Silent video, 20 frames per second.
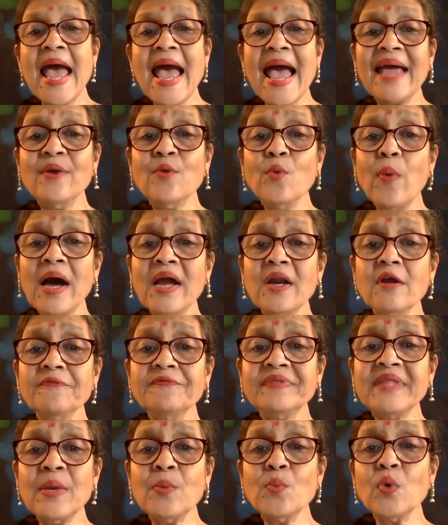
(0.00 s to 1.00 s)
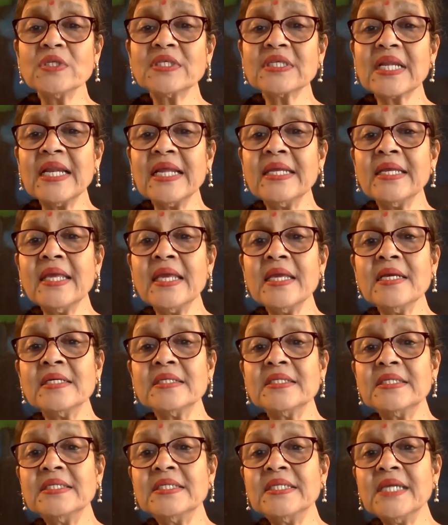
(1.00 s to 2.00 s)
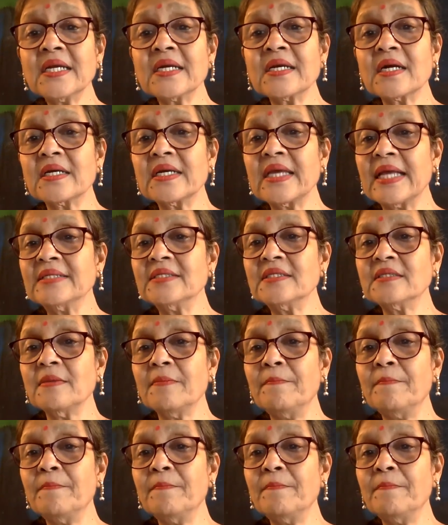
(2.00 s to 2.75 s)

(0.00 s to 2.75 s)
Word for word: And one of them was clinking a stick against the